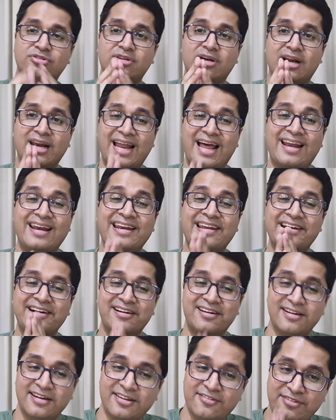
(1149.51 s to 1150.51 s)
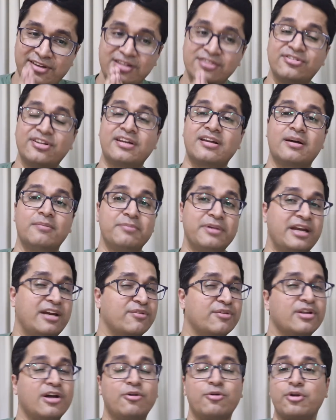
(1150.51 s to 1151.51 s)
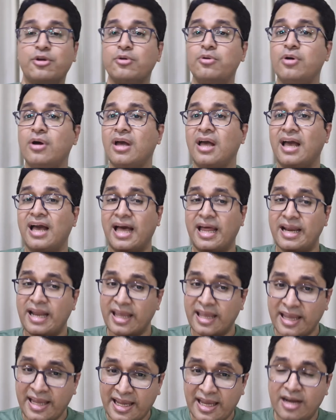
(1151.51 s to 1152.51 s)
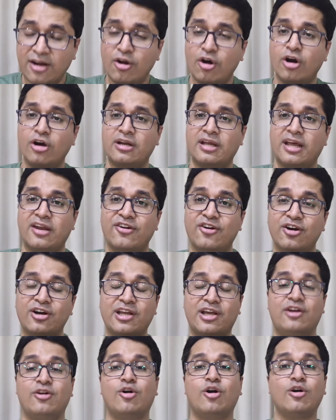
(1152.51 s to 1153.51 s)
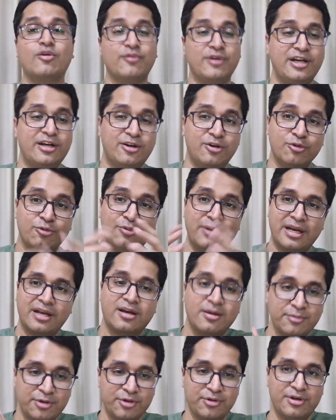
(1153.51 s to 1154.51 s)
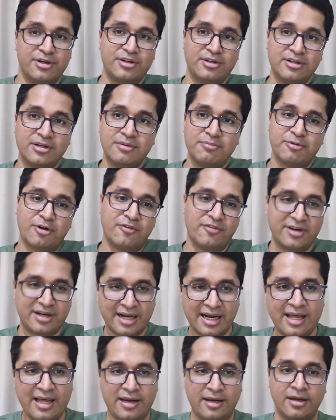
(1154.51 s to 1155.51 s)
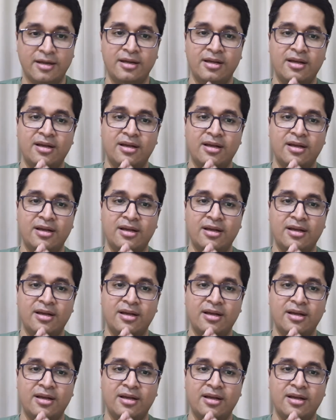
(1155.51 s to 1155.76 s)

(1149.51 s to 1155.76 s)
The clan literally feels incomplete without you, and I cannot, cannot, cannot wait to welcome you into the Profit Clan